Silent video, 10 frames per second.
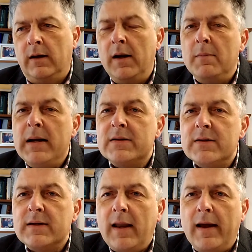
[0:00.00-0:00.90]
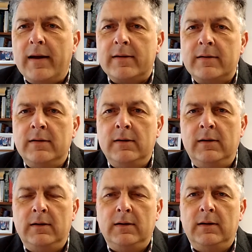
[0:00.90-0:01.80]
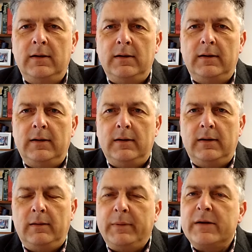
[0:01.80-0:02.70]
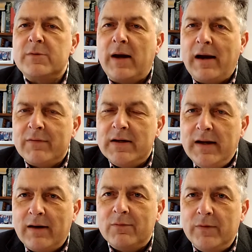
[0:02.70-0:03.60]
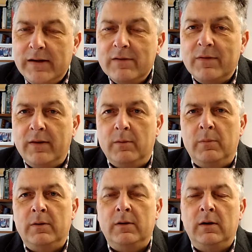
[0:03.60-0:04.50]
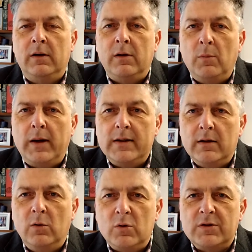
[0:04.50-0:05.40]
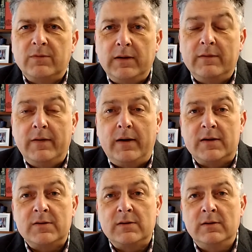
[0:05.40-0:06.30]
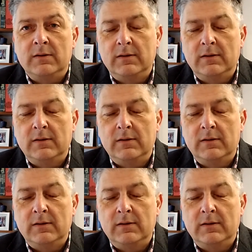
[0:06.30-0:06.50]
And it makes us glad because we haven't yet forgiven them the way the Lord's forgiven us.